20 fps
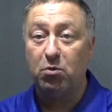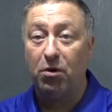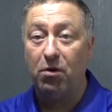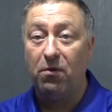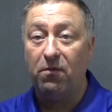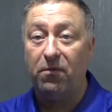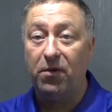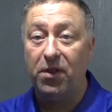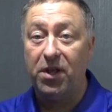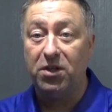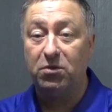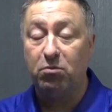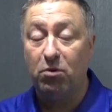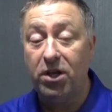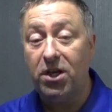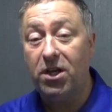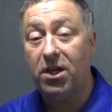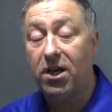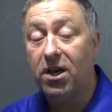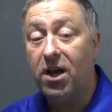one up for this
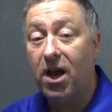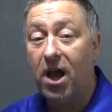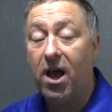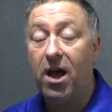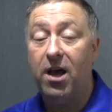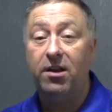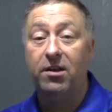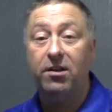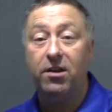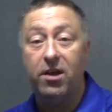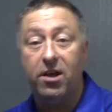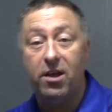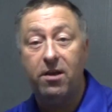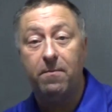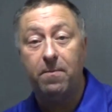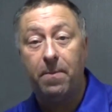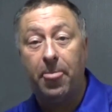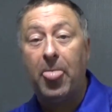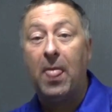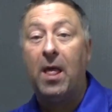week,
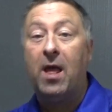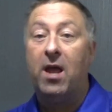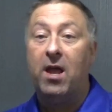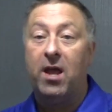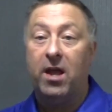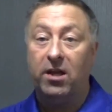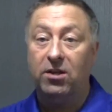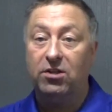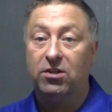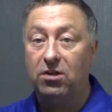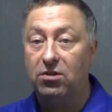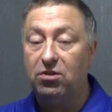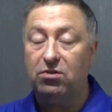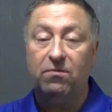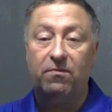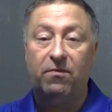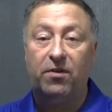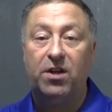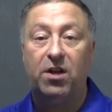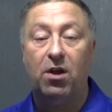and he sent
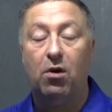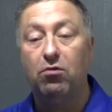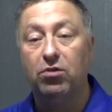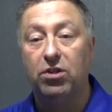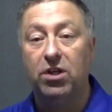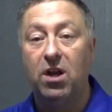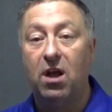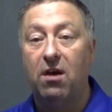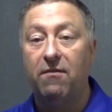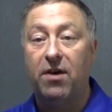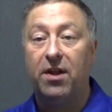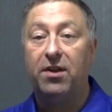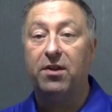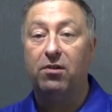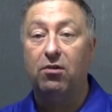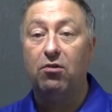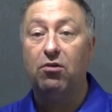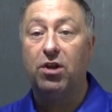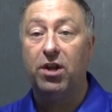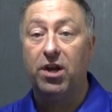some videos in. I've had a
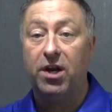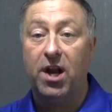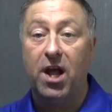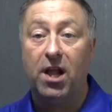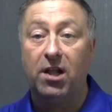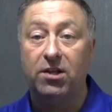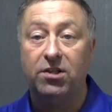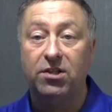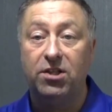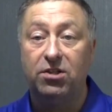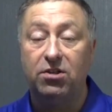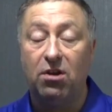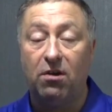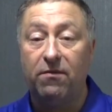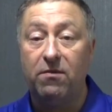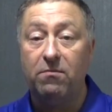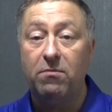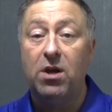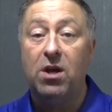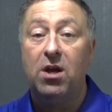look and analysis of
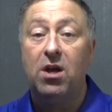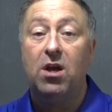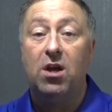them.